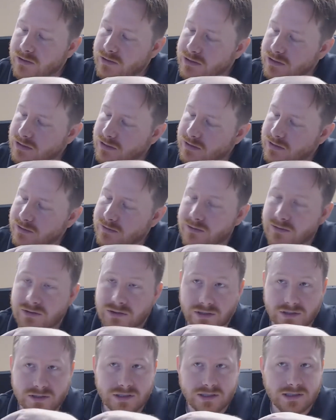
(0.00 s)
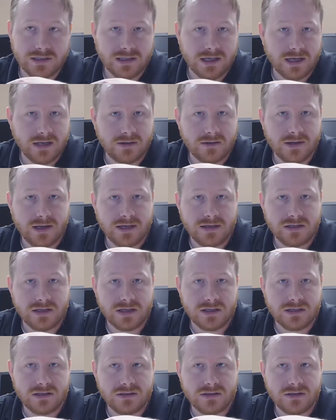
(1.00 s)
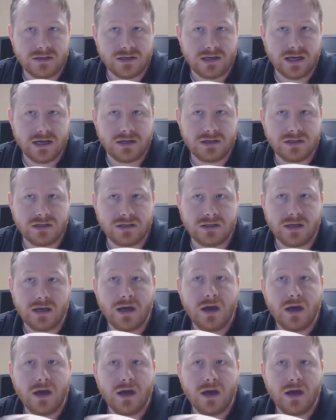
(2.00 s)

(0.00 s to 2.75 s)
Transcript: little charging indicator light changes on occasion.